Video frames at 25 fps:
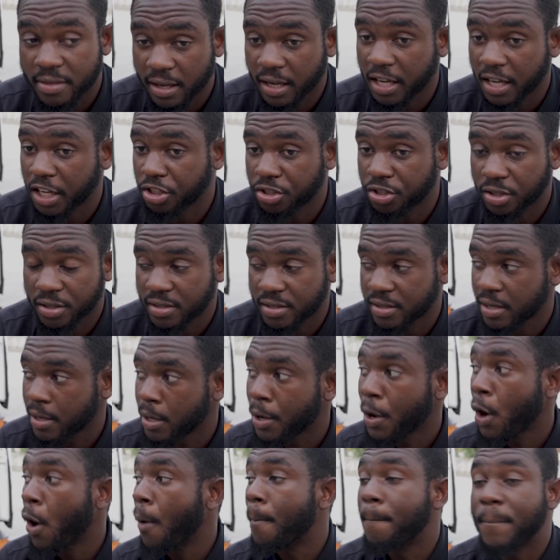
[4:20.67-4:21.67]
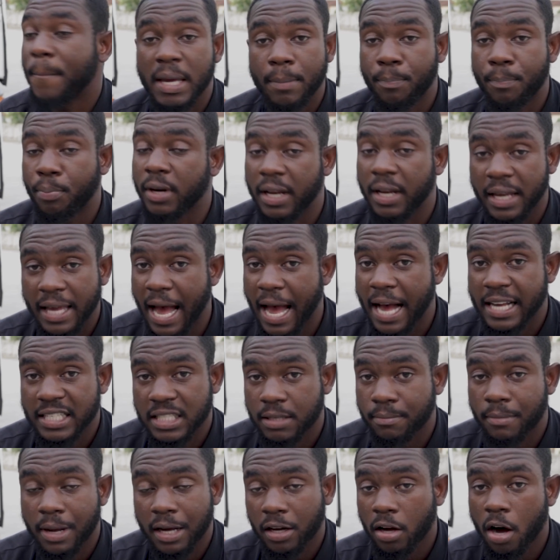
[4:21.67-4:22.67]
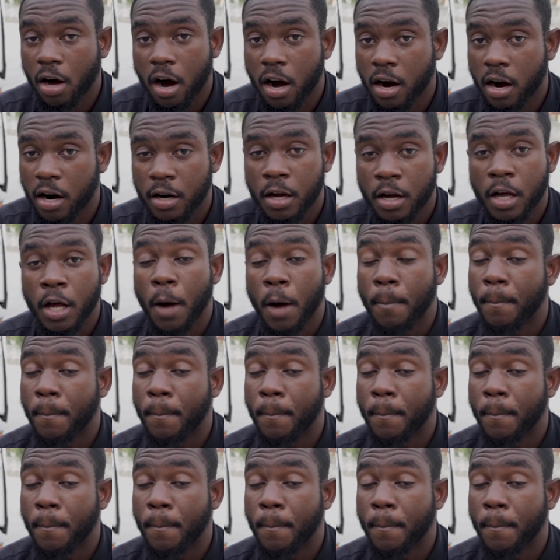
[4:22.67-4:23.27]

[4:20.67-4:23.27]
thinking just me putting gas in my car,